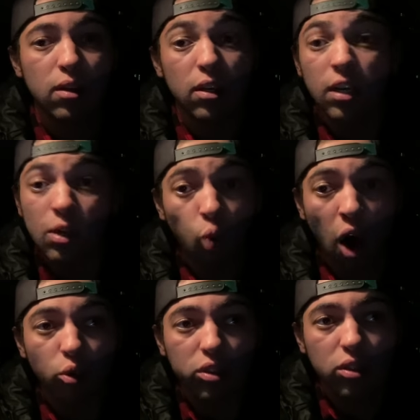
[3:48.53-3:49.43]
He
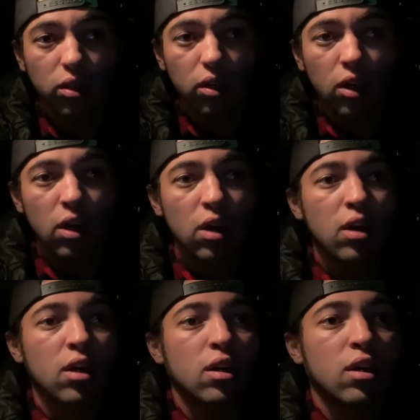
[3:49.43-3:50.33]
won't.
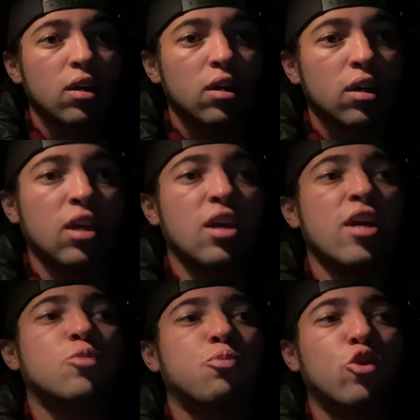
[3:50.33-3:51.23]
He
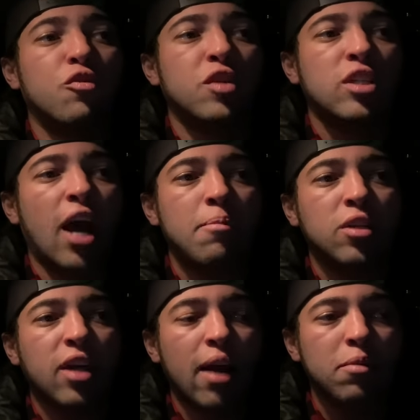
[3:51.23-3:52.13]
has proven time and
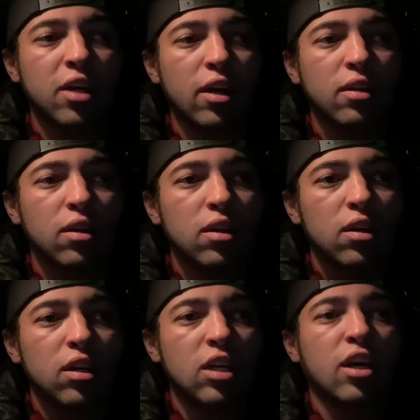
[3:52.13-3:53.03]
time again,
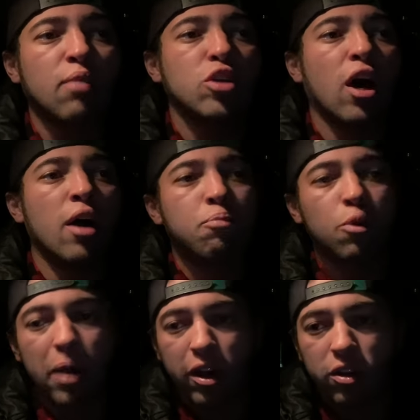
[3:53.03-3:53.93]
he comes
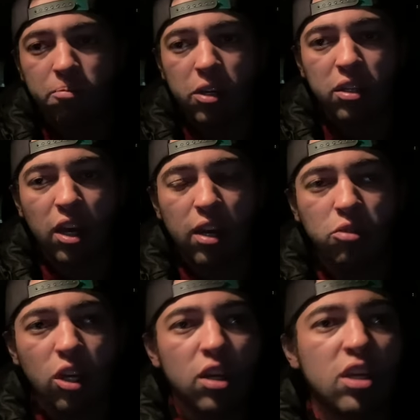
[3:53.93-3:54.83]
unprepared in big games.
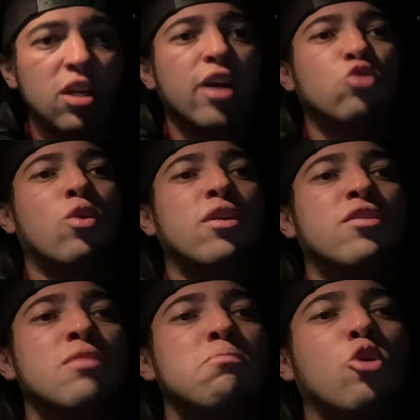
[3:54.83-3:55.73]
He has one of
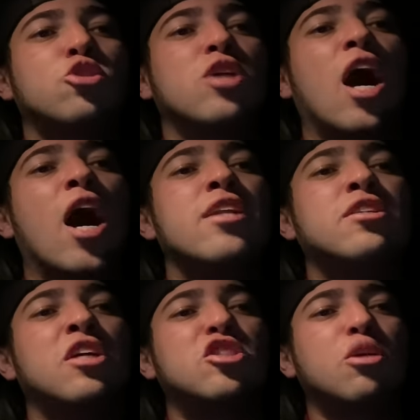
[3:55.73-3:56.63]
the most
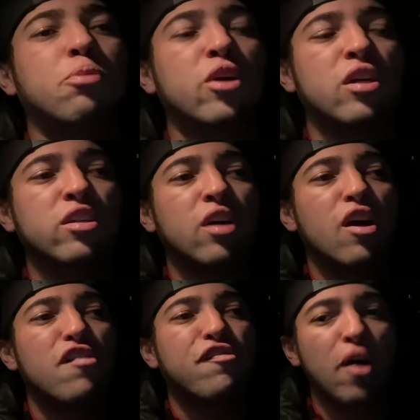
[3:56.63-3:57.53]
undisciplined
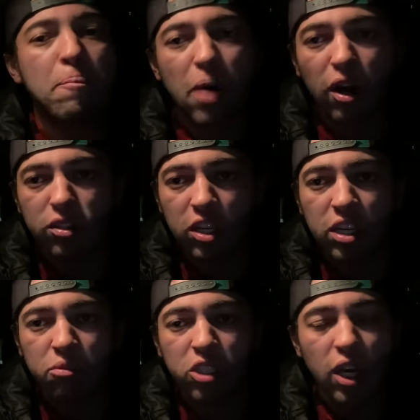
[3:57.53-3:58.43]
football
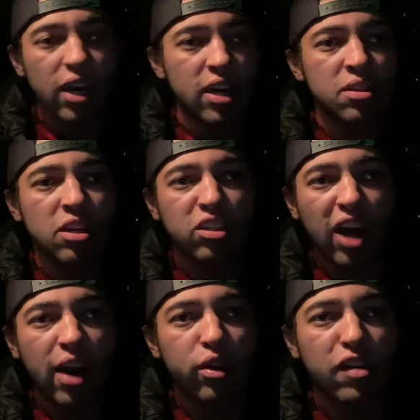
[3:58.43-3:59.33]
teams in the
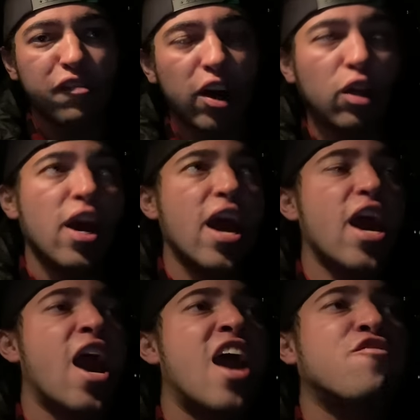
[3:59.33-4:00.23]
entire NFL.
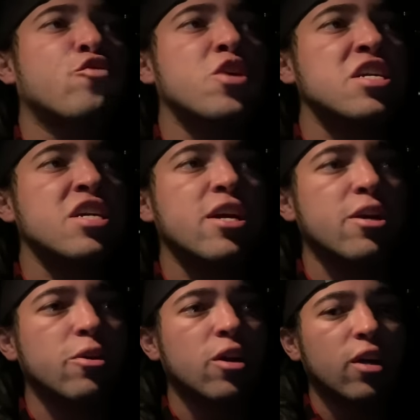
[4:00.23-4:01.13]
Every
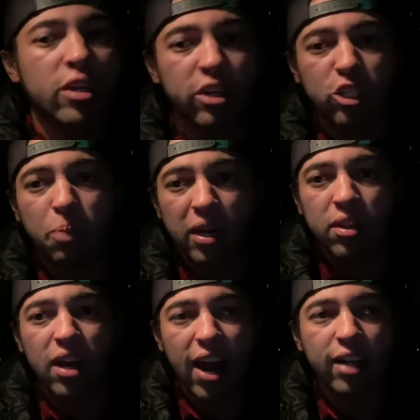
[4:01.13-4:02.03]
year he's been
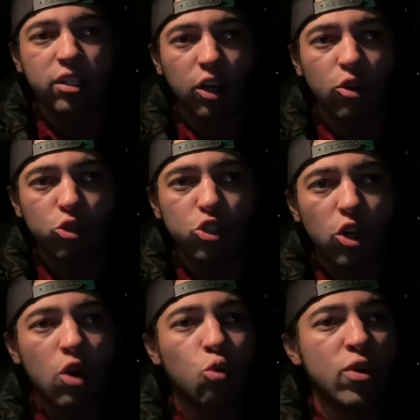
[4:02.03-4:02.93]
the head coach,
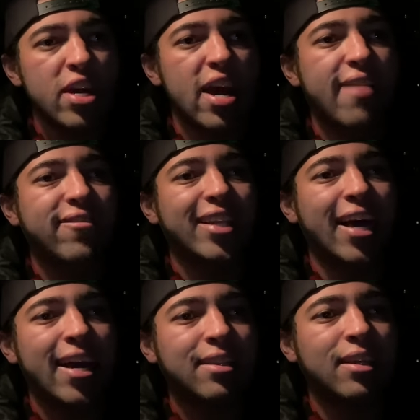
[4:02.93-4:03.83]
we have led the